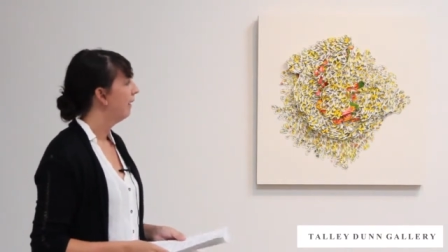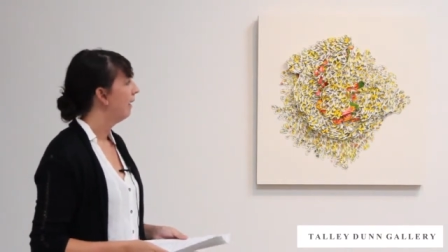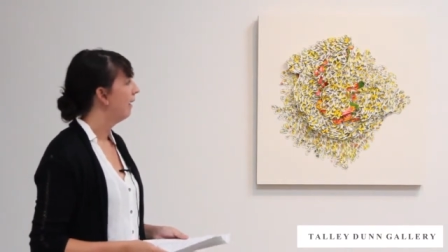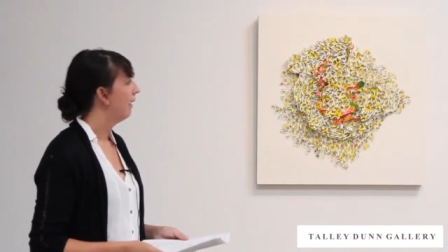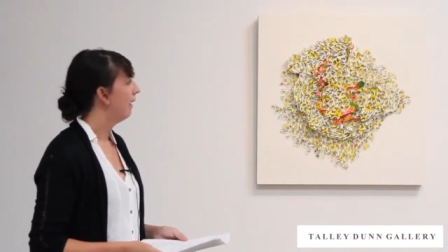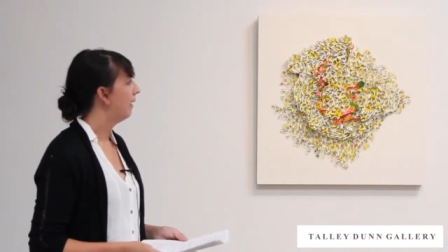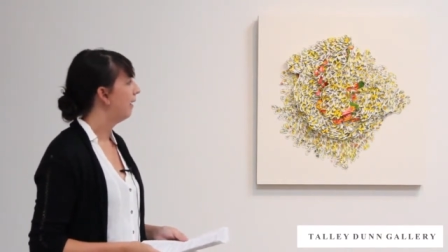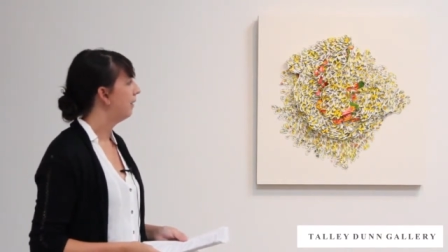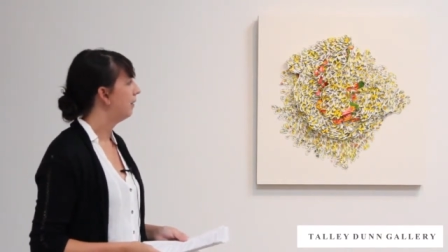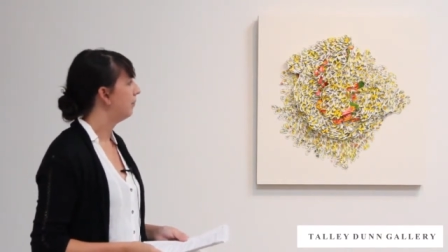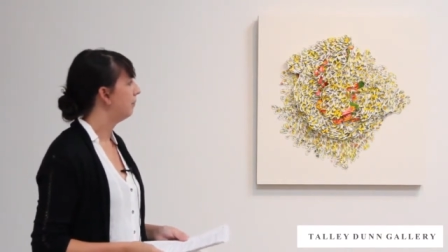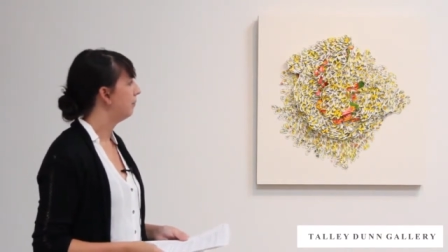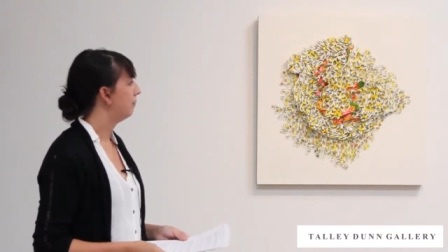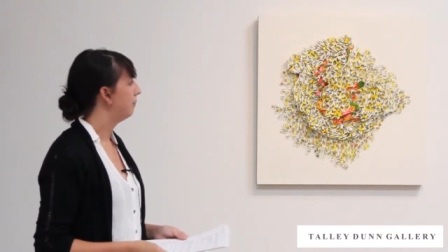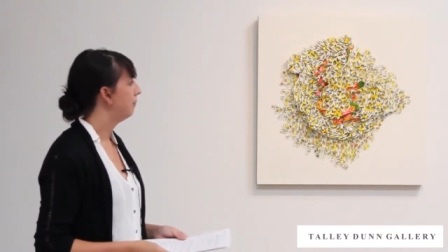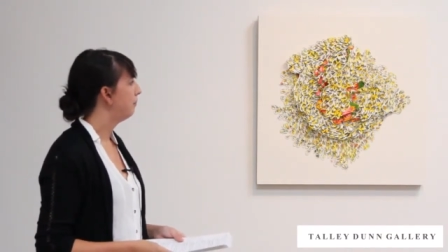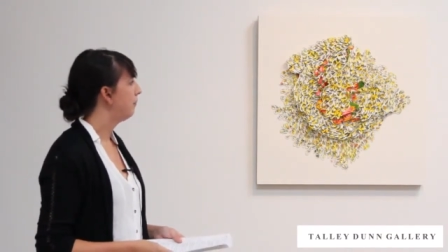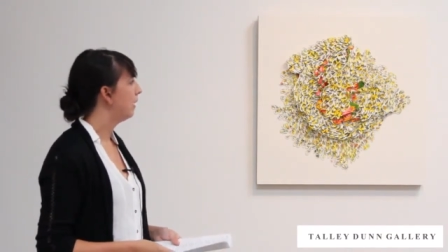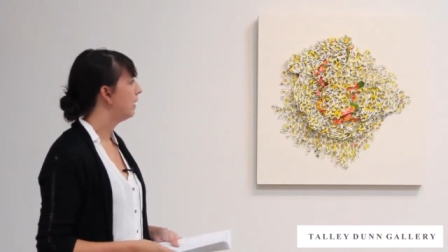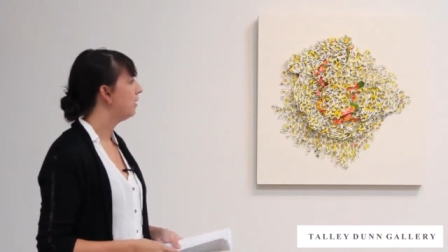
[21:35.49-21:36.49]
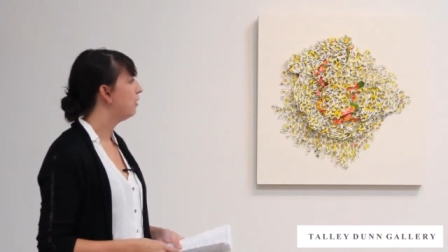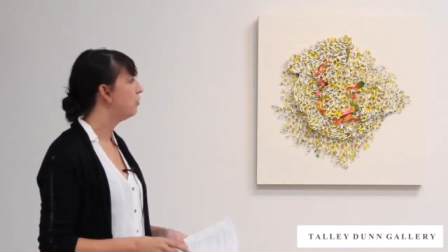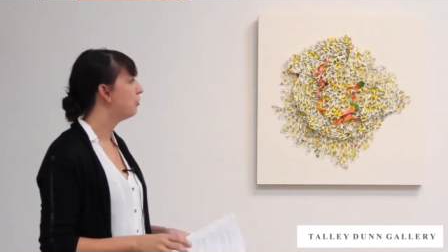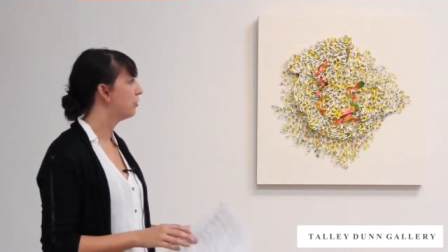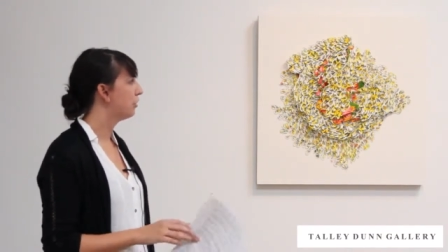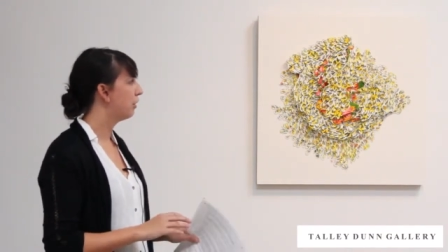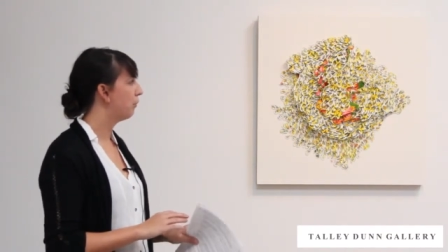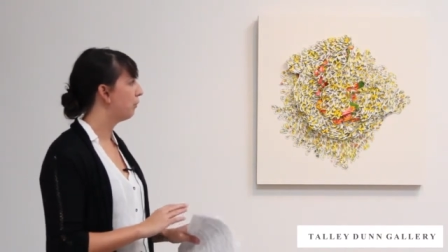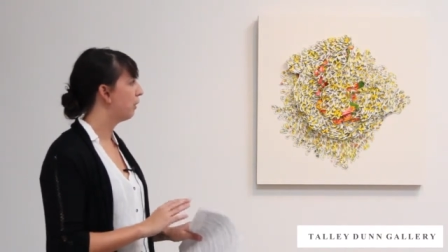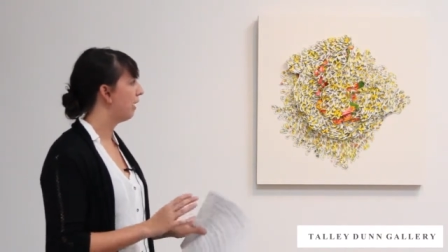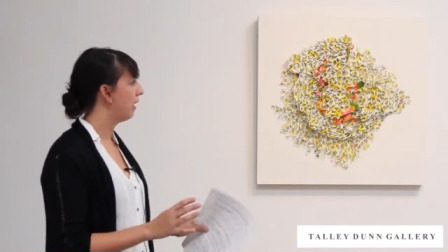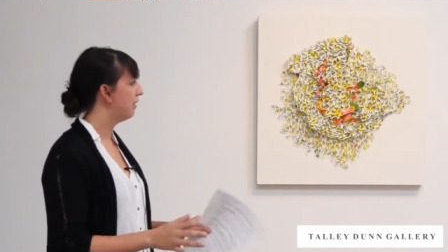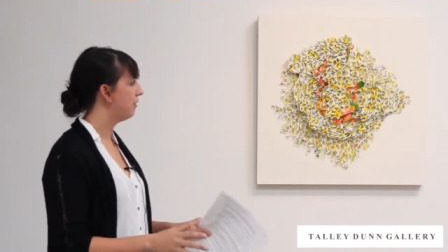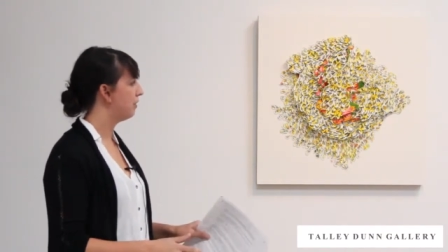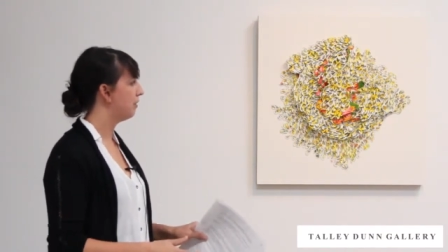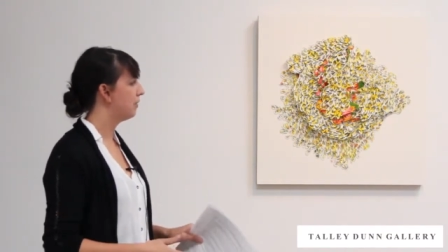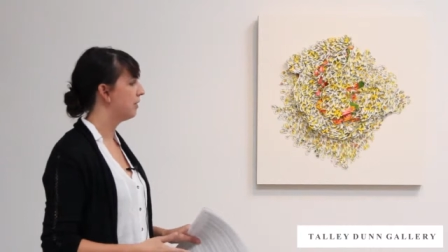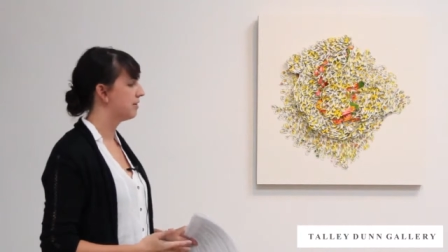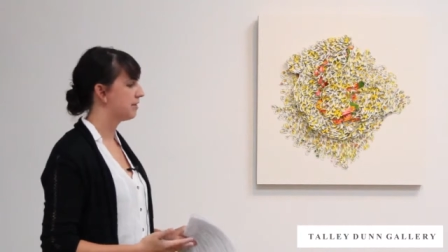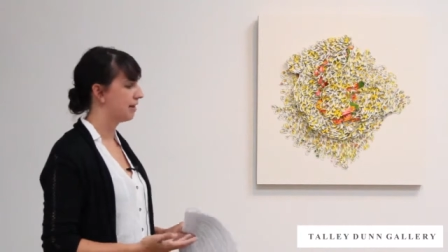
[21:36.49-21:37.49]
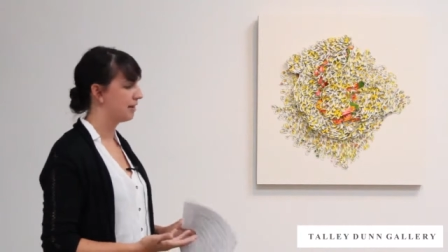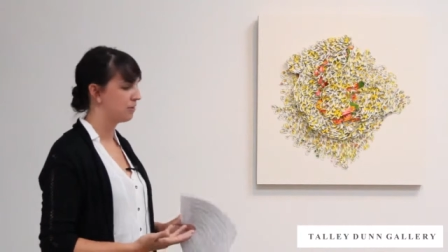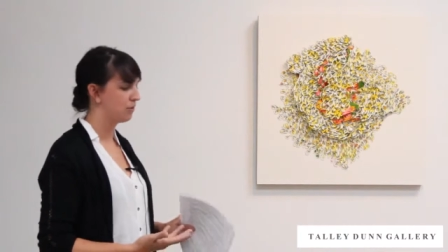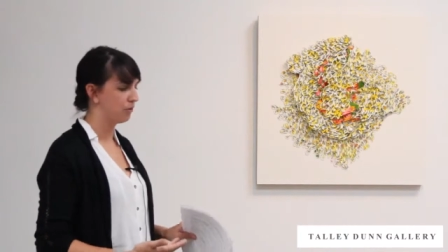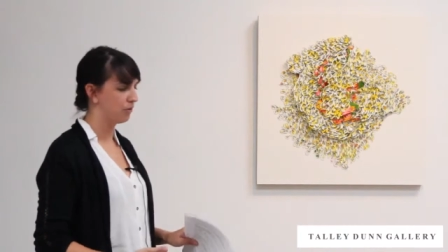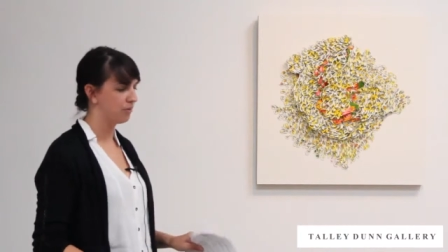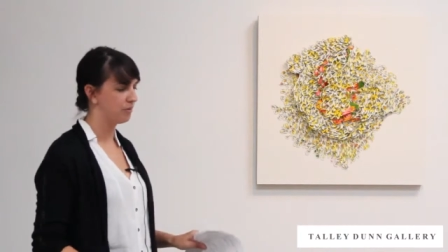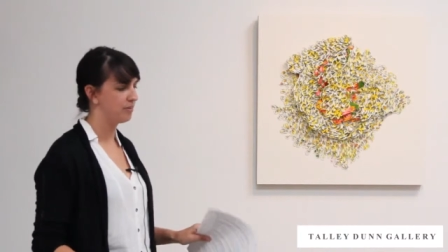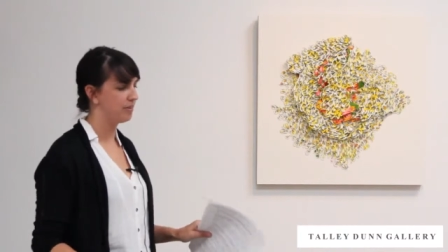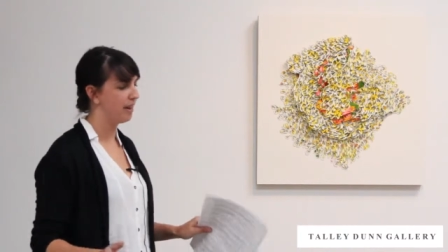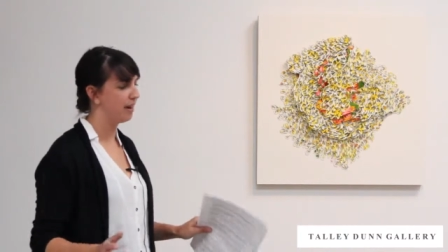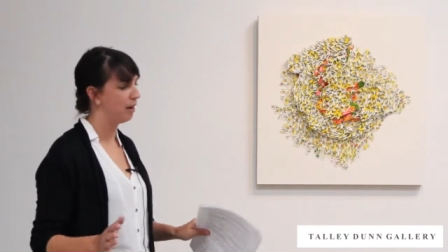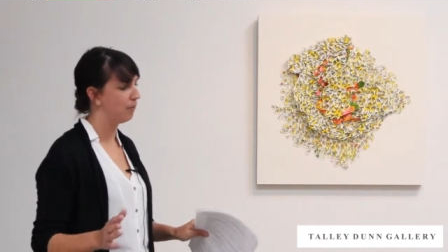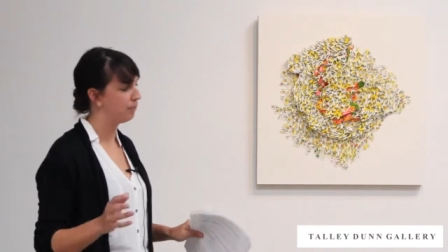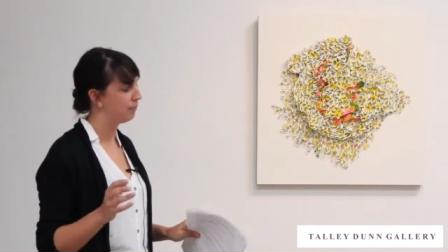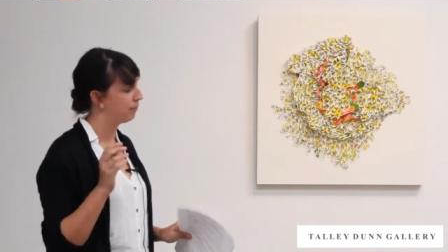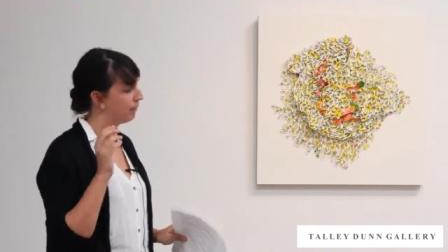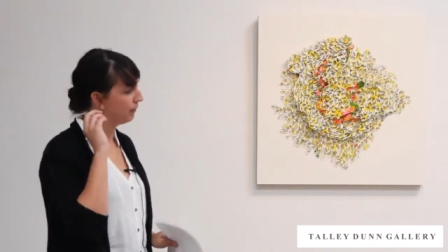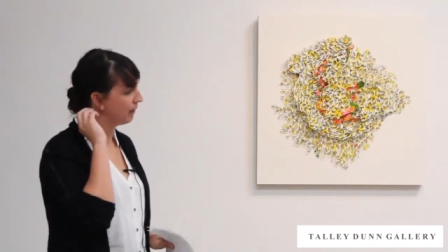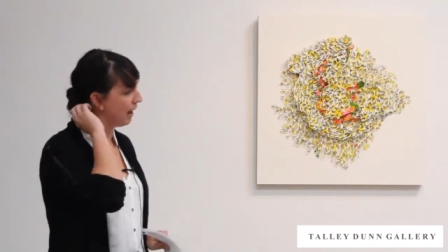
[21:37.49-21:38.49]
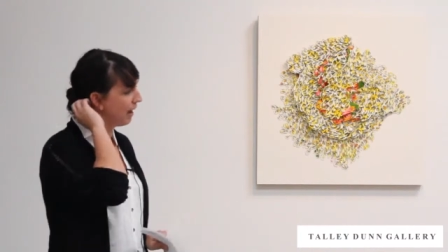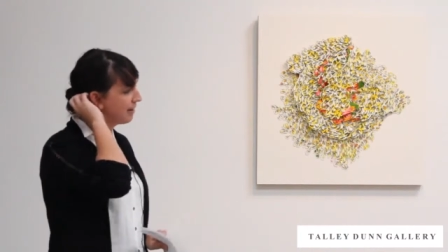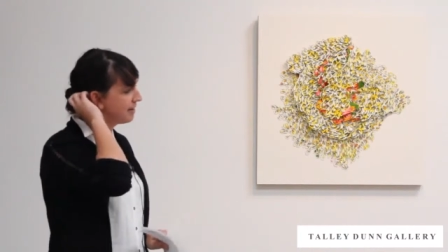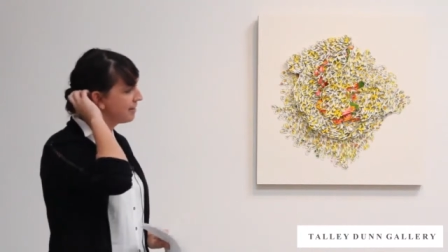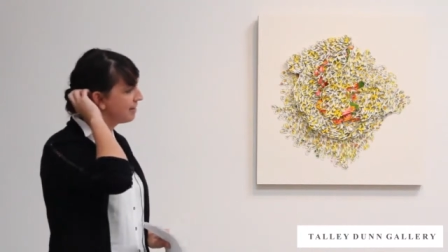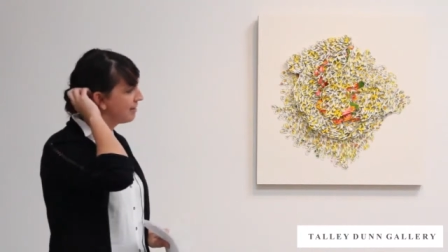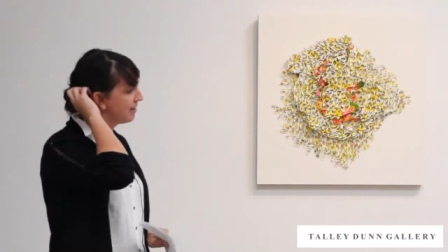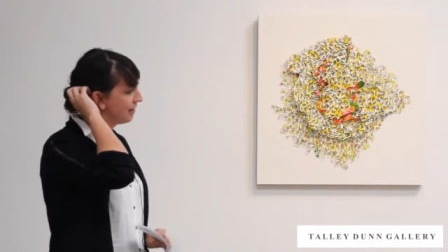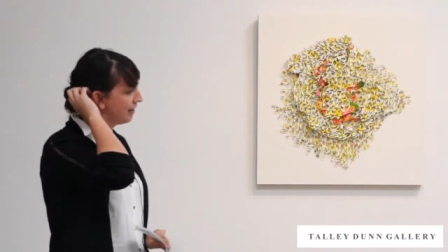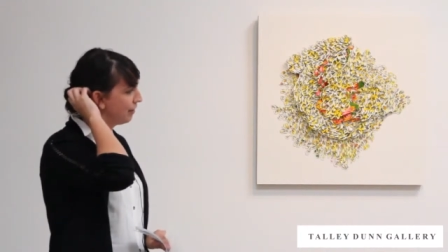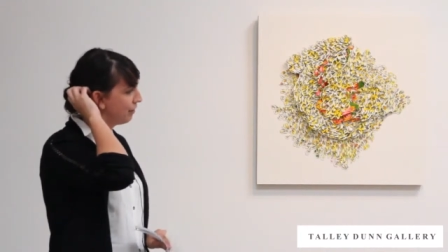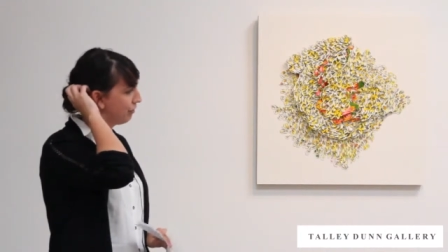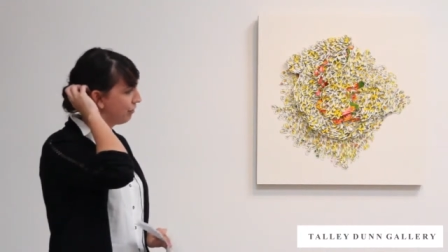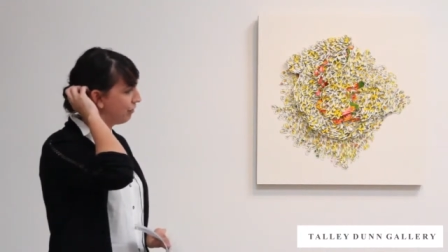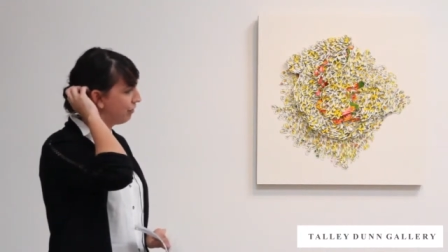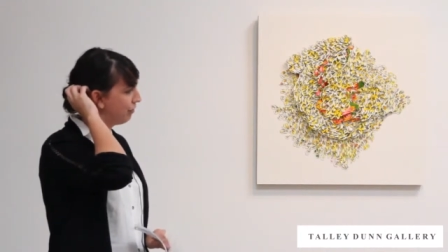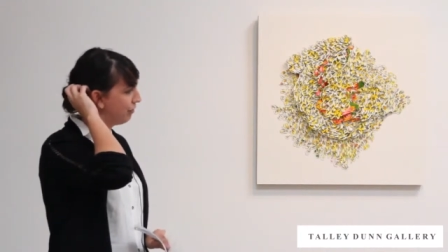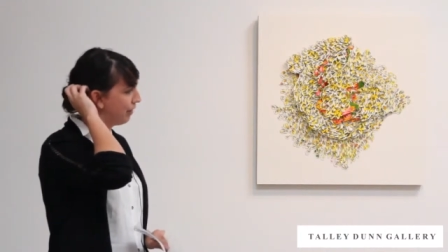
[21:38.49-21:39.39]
But usually what I do is I sort of set up lots of